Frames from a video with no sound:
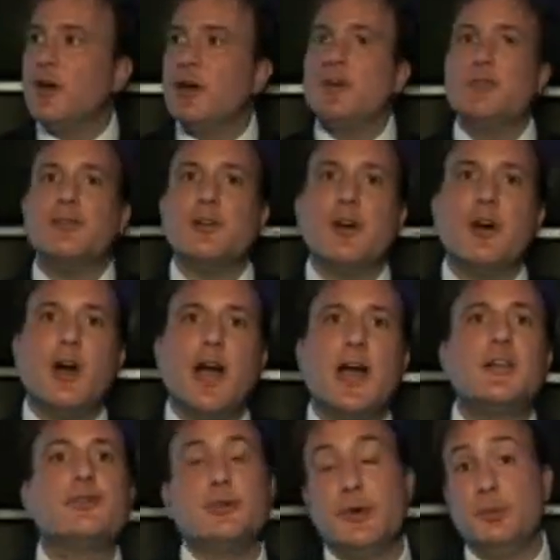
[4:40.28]
because
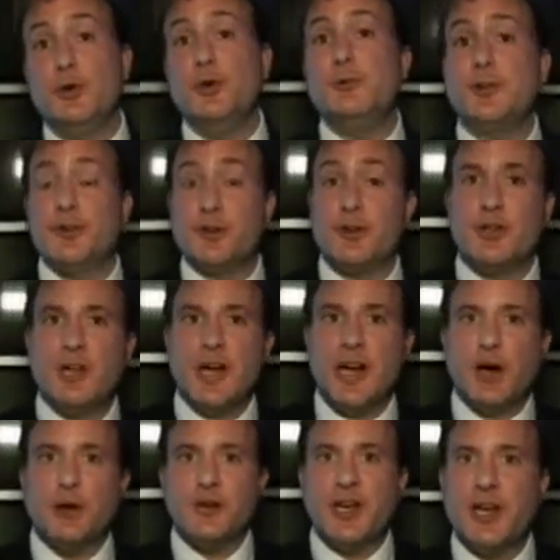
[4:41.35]
as we move to the
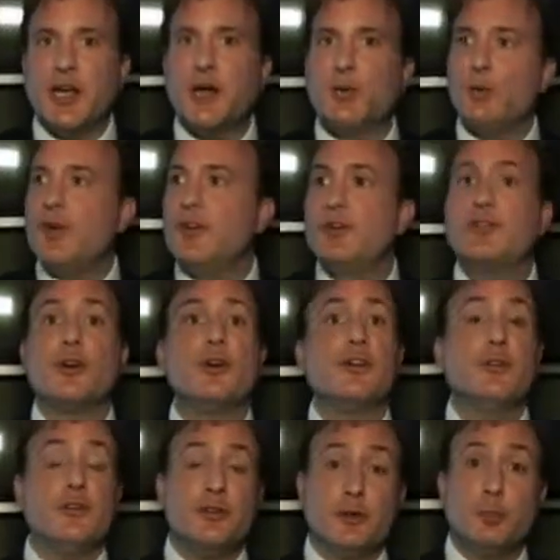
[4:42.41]
cloud and we
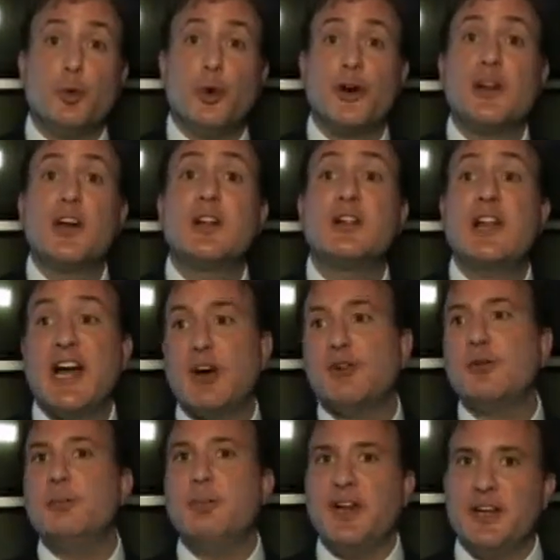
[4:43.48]
start using more
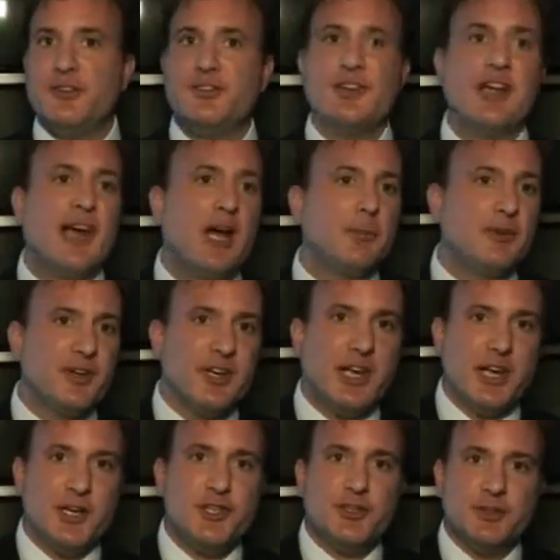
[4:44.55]
cloud-based
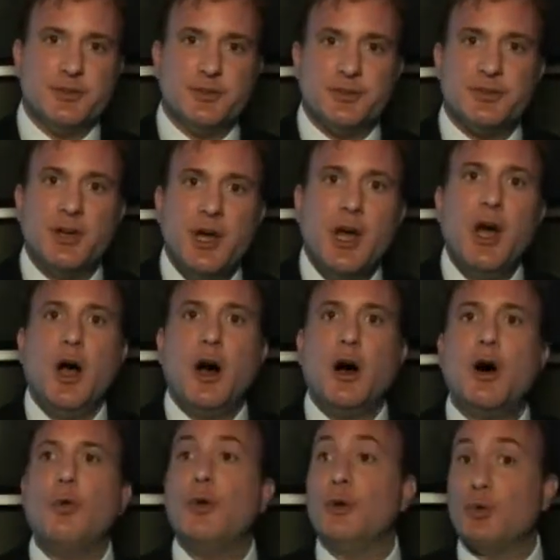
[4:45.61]
applications,
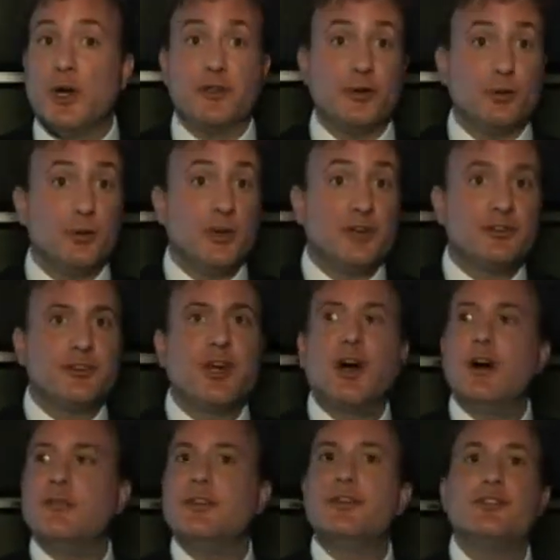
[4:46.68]
we run the risk
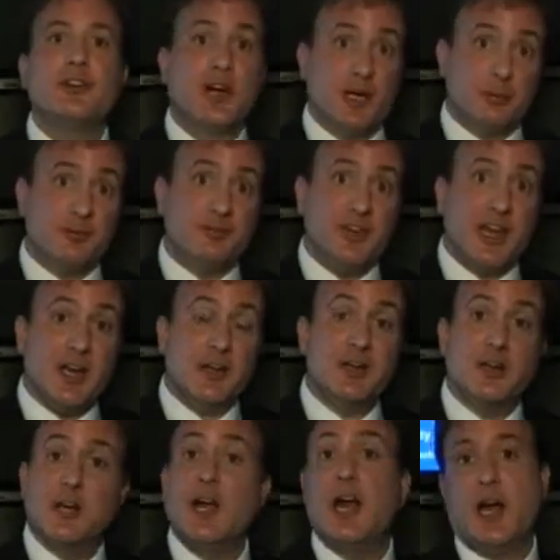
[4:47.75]
of this type of
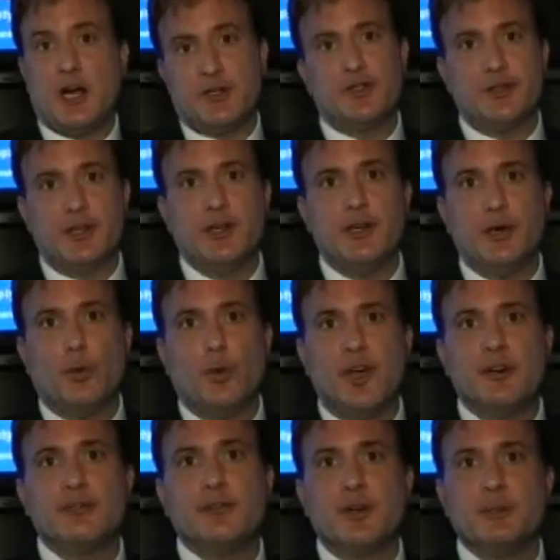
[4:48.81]
data actually getting
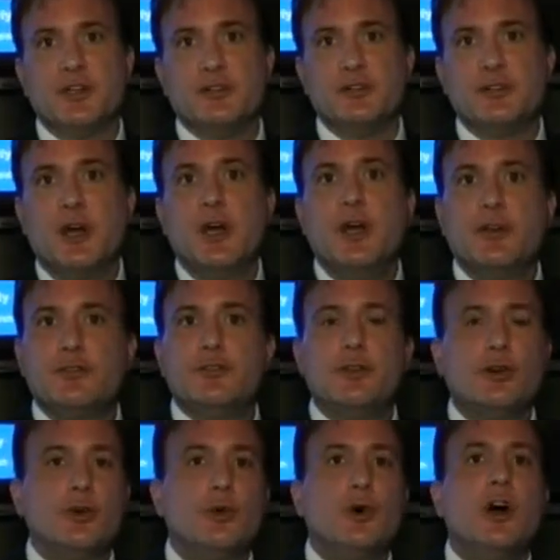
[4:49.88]
away from us.
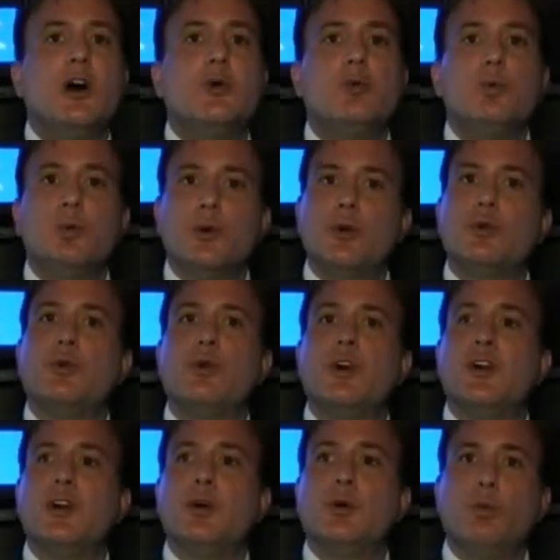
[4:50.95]
So real
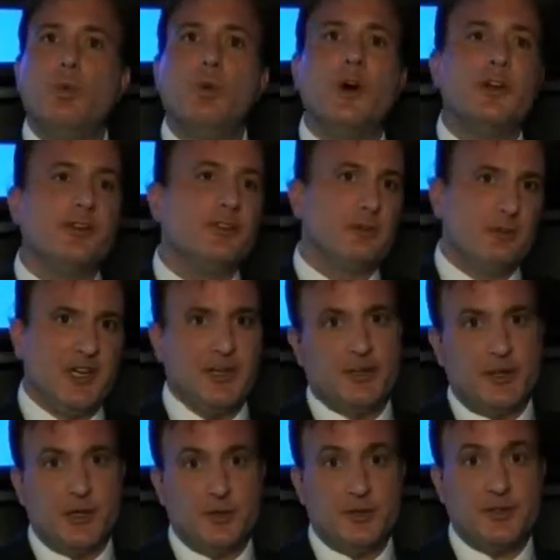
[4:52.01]
quick, what does it
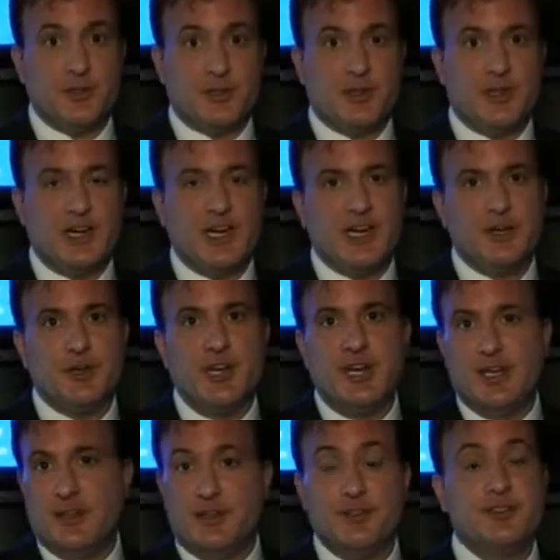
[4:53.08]
mean to go to the cloud?
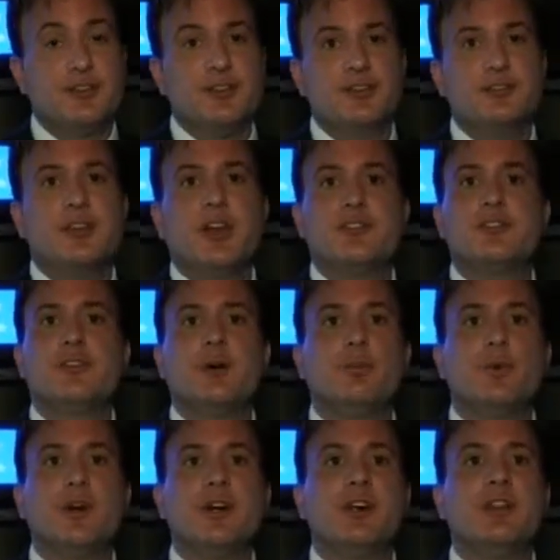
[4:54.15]
This is
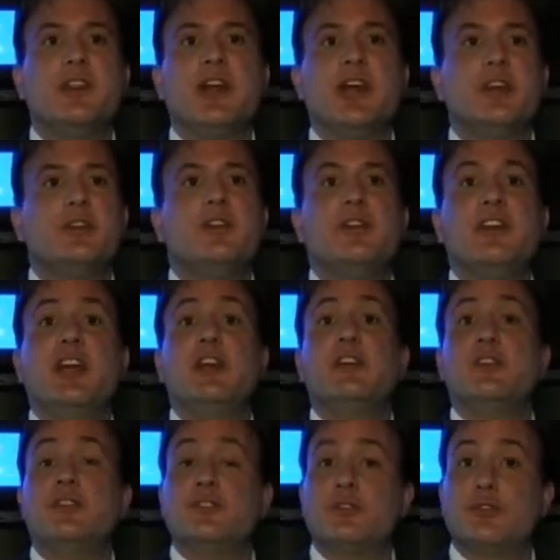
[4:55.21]
somewhere that
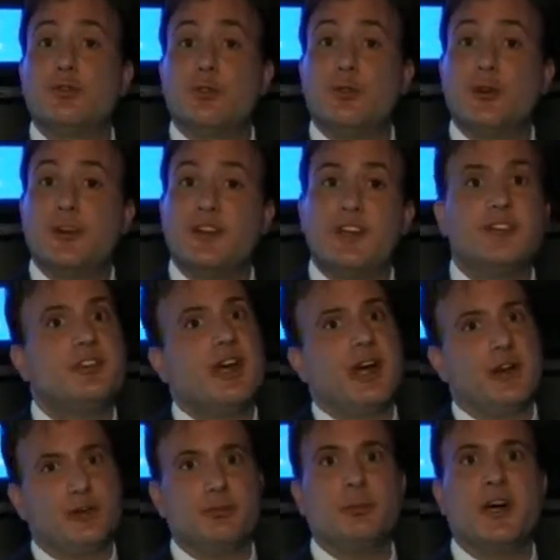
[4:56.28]
data is stored that's
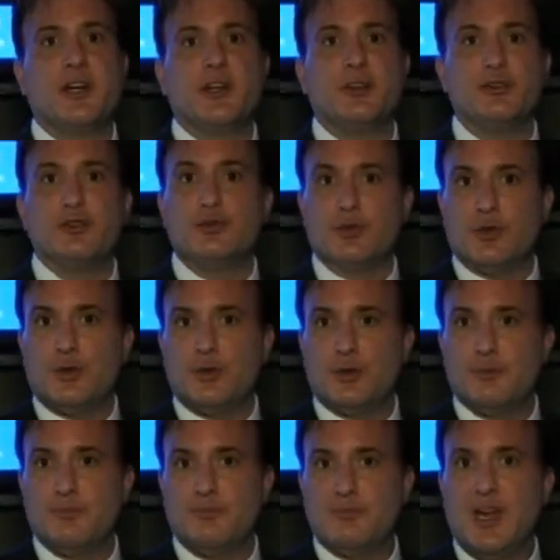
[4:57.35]
out of my
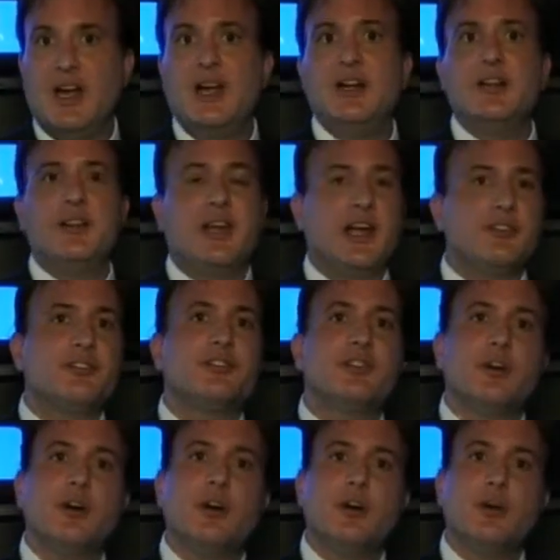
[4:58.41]
control.
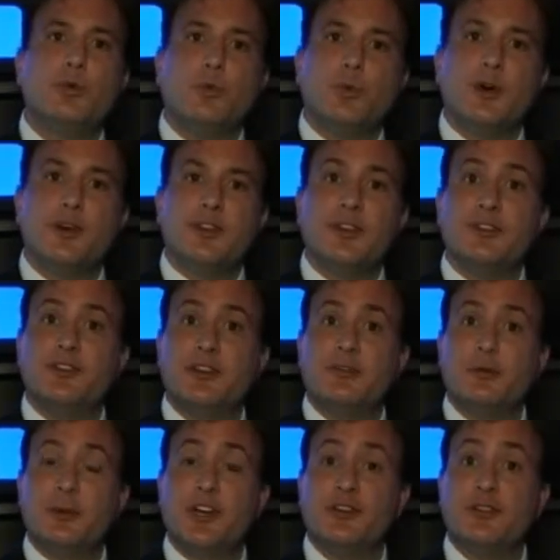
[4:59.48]
That's where this
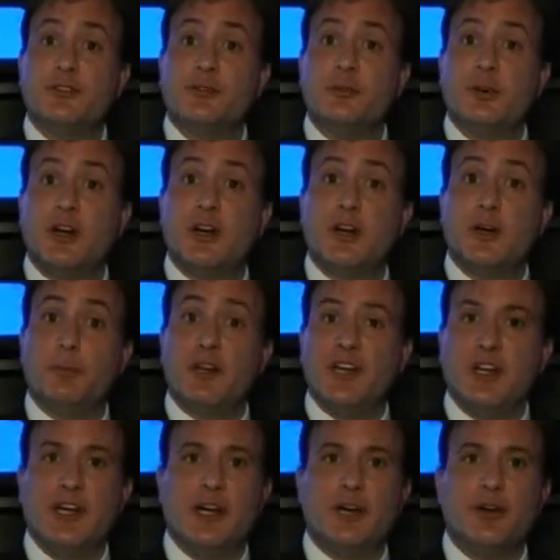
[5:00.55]
information's
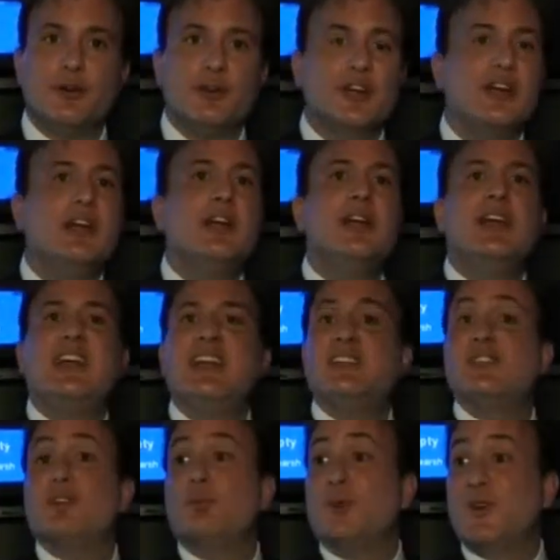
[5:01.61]
being held,
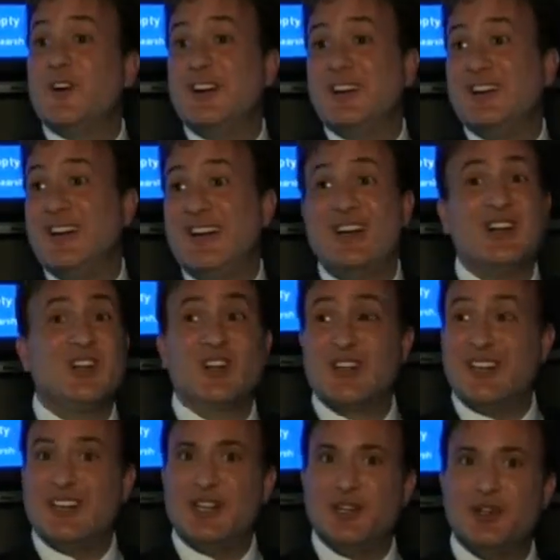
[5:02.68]
somewhere in a
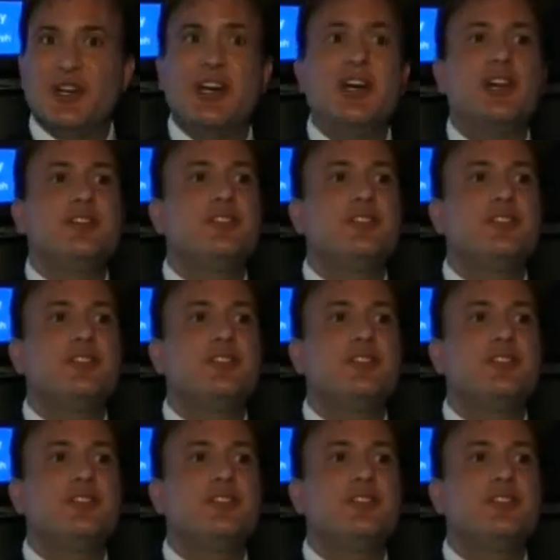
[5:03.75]
cloud.